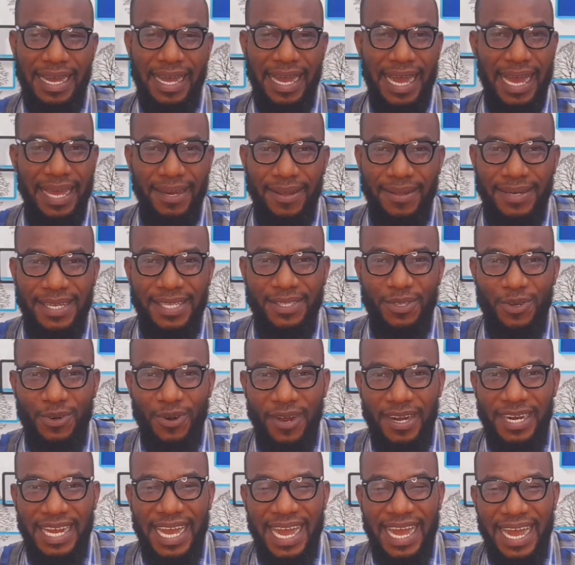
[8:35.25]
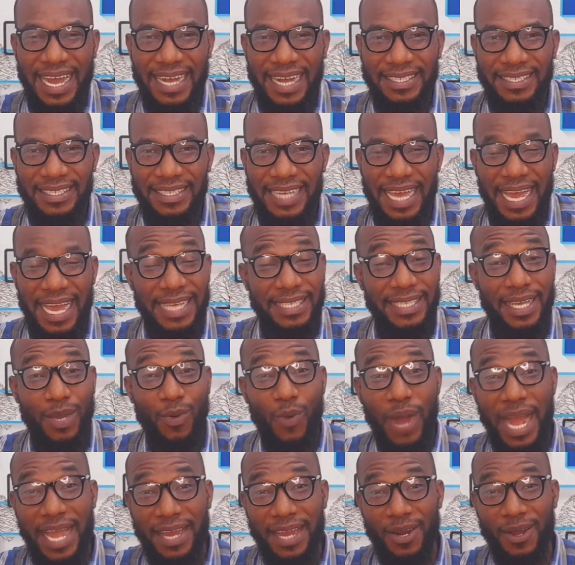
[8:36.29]
I don't need to run ads. I say,
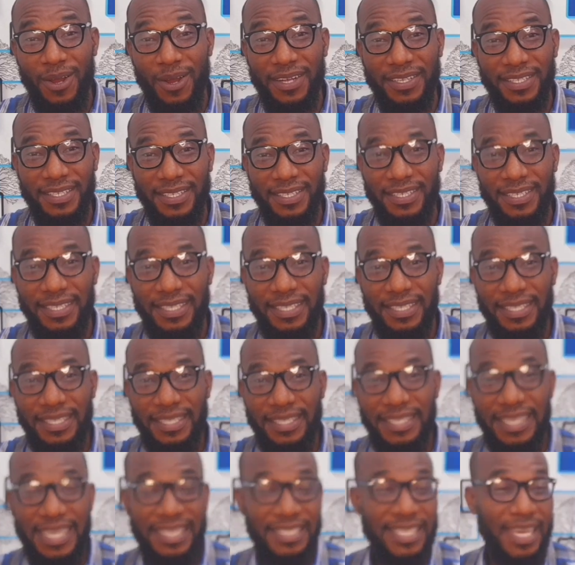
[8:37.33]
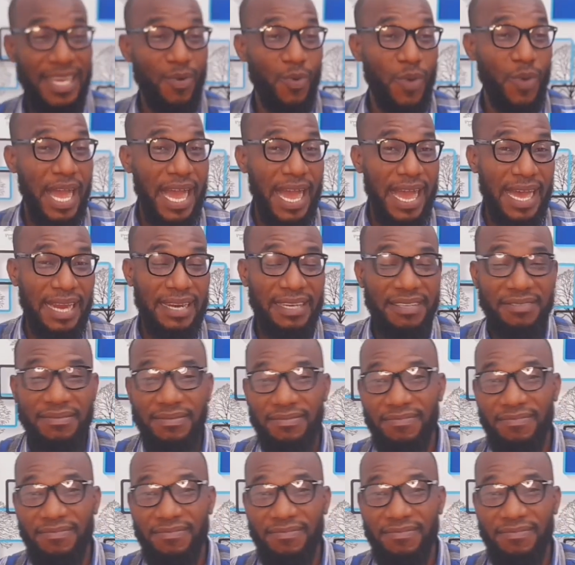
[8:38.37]
why not? They say, well,